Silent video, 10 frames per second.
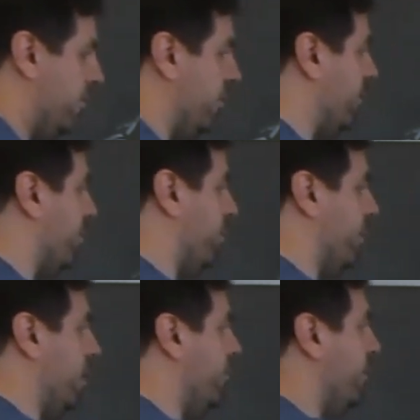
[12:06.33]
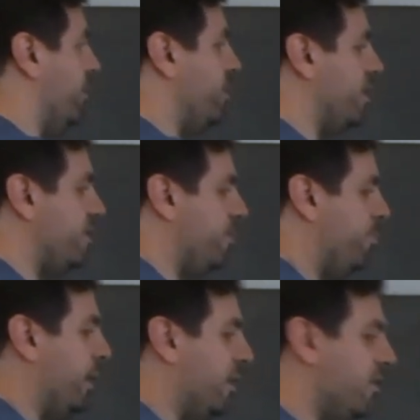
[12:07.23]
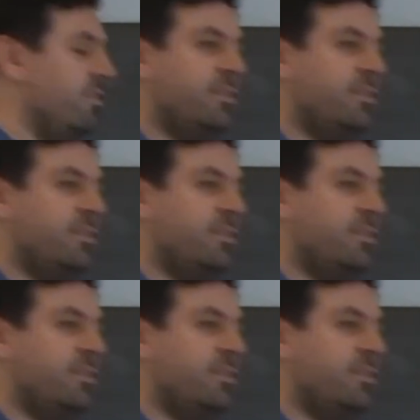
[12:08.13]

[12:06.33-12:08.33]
For example, we just built this